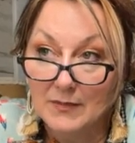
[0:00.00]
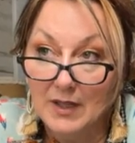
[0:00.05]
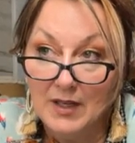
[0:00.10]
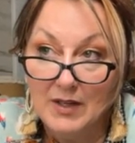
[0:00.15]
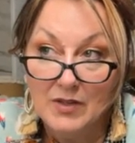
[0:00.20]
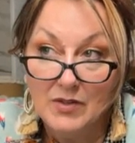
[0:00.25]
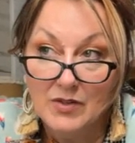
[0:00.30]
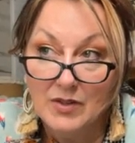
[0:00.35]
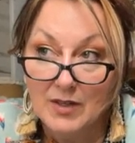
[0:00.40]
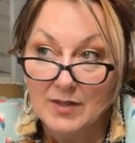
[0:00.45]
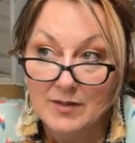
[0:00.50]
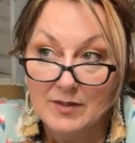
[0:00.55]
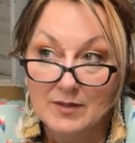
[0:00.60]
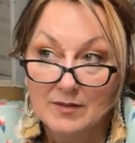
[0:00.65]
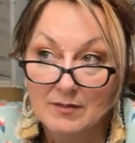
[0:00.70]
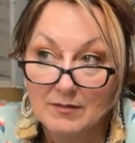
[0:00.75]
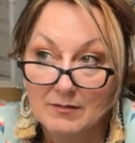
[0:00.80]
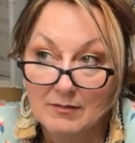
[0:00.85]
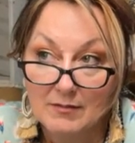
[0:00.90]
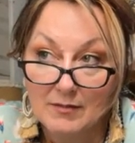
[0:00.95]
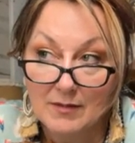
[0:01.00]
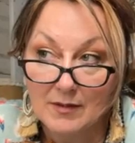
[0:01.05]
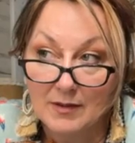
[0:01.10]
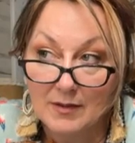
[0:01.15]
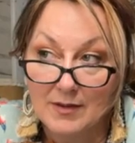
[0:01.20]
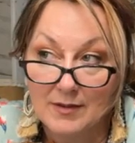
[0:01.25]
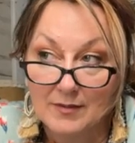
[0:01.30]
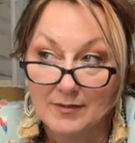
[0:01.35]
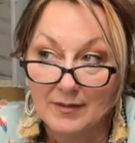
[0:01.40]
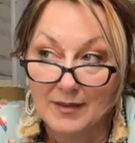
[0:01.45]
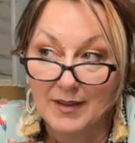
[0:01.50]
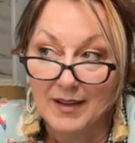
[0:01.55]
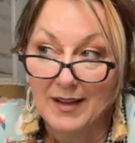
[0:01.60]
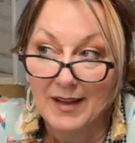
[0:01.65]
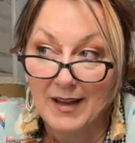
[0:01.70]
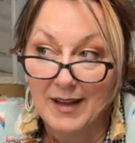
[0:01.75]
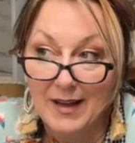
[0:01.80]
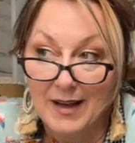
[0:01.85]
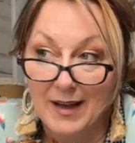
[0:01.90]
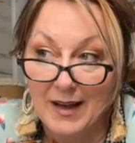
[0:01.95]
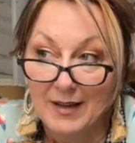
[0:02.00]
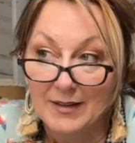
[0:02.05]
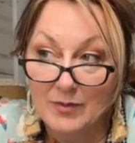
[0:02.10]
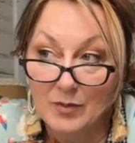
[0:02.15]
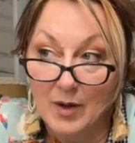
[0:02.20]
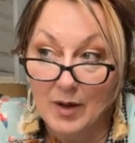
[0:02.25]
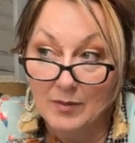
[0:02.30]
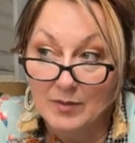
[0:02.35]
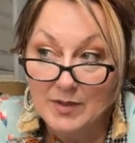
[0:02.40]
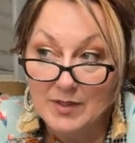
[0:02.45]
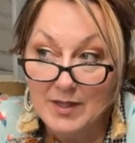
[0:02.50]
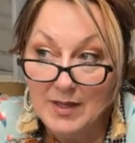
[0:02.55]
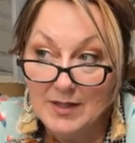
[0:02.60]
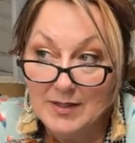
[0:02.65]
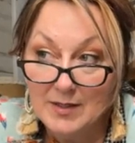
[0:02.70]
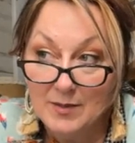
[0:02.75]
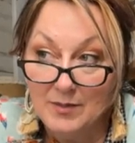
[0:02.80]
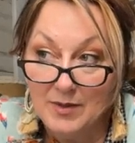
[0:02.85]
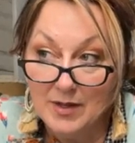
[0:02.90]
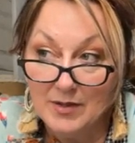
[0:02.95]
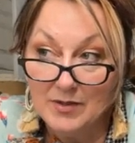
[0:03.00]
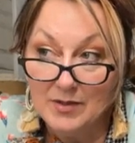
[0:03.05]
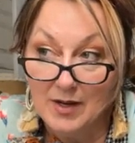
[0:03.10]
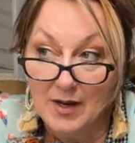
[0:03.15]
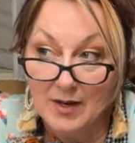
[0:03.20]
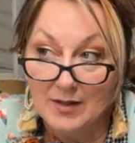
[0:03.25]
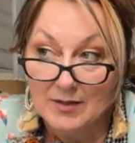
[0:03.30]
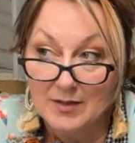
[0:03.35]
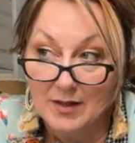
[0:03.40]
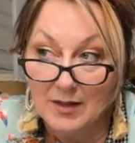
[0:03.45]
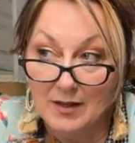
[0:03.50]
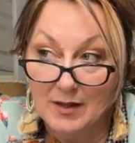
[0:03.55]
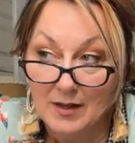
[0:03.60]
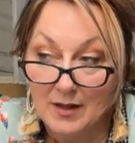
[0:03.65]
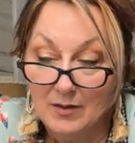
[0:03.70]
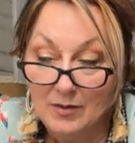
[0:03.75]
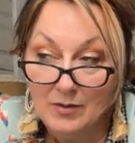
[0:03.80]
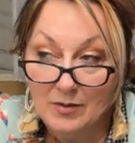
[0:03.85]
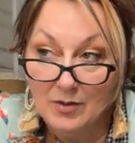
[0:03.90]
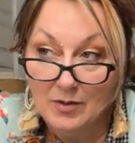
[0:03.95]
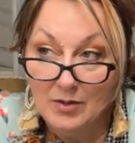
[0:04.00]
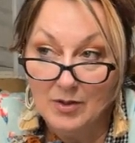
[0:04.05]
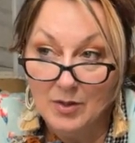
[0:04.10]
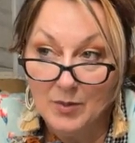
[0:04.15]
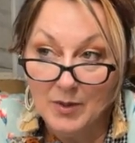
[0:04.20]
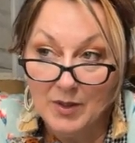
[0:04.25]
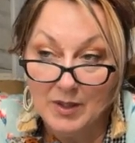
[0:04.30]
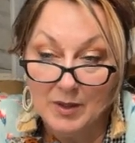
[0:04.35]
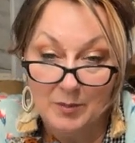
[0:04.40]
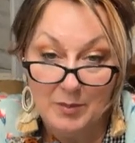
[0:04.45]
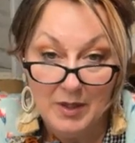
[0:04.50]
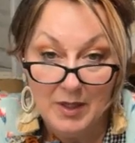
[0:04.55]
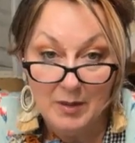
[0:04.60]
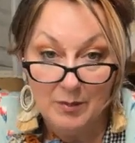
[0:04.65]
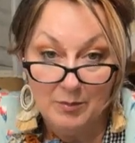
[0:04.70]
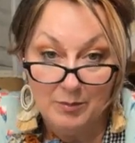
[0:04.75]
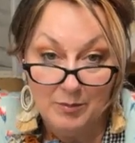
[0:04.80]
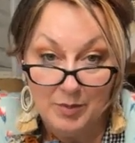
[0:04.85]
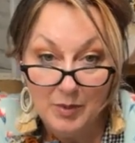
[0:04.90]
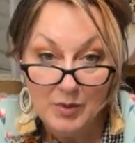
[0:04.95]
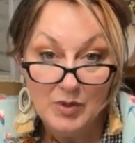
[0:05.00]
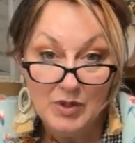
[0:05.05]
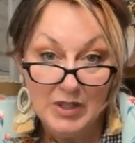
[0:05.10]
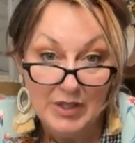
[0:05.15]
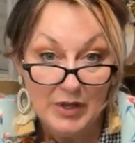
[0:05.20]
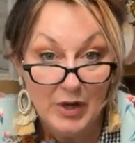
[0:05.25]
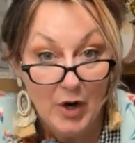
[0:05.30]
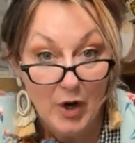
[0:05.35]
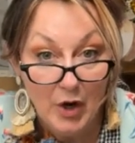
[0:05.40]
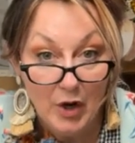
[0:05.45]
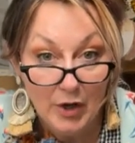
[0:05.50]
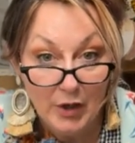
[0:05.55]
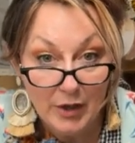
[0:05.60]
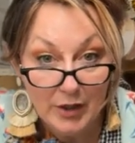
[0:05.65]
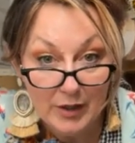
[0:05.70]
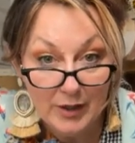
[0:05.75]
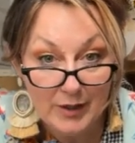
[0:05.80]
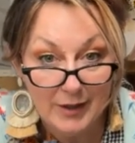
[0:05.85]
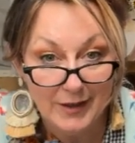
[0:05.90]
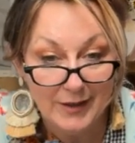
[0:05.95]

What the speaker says: He's just, I was teasing him yesterday. I said, who knew you were going to be a bougie dog?